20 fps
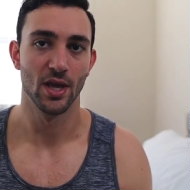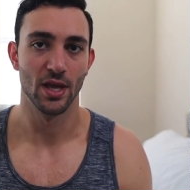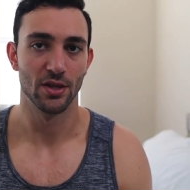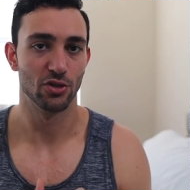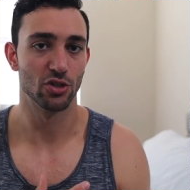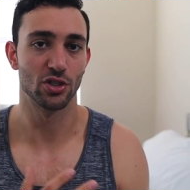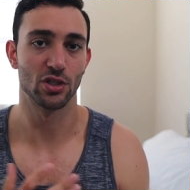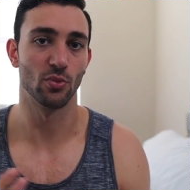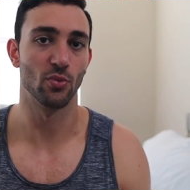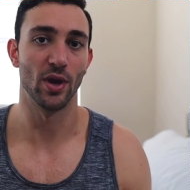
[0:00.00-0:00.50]

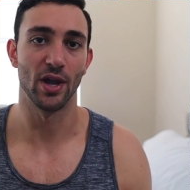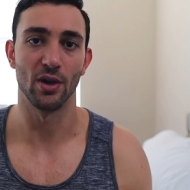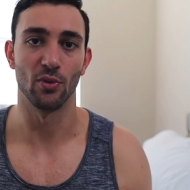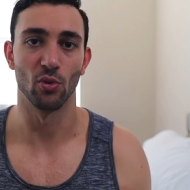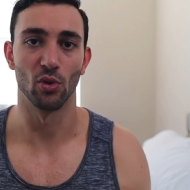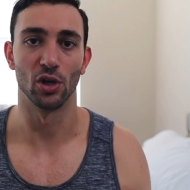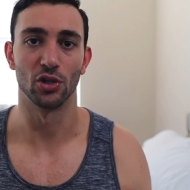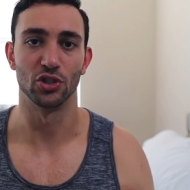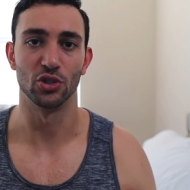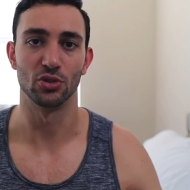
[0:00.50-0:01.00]
Just the way it
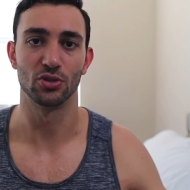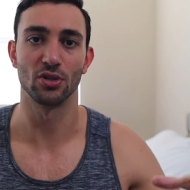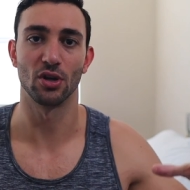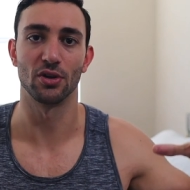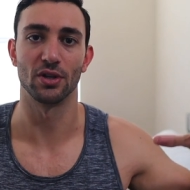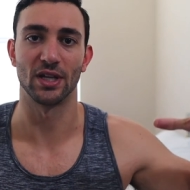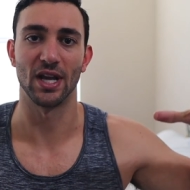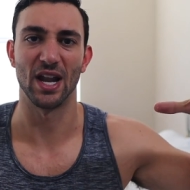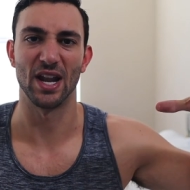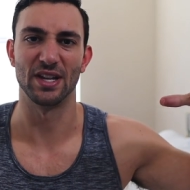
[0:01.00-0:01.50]
works, you start
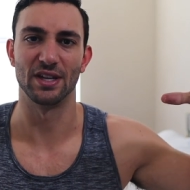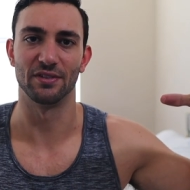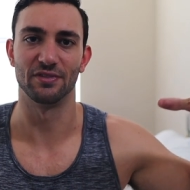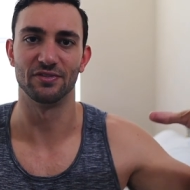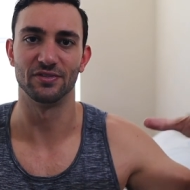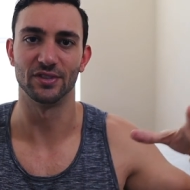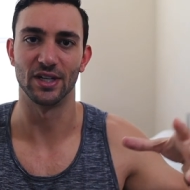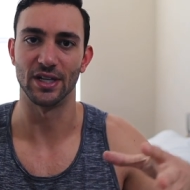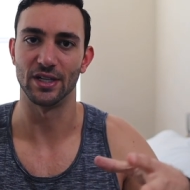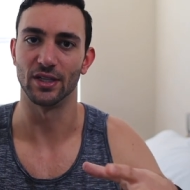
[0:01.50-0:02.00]
to kind of
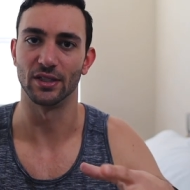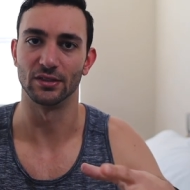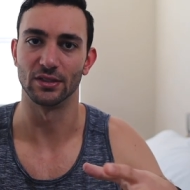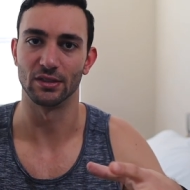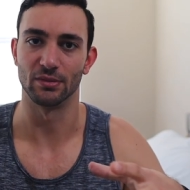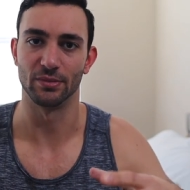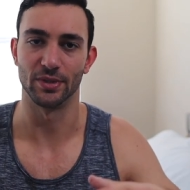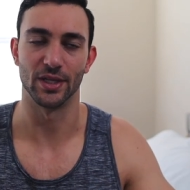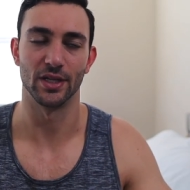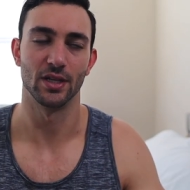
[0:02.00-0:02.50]
deflate a
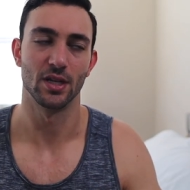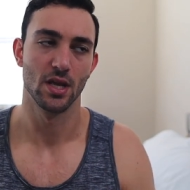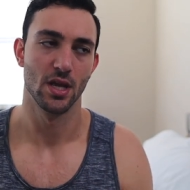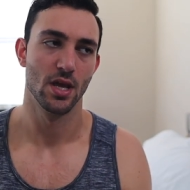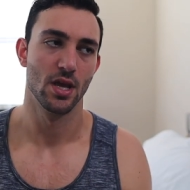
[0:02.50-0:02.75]
little bit.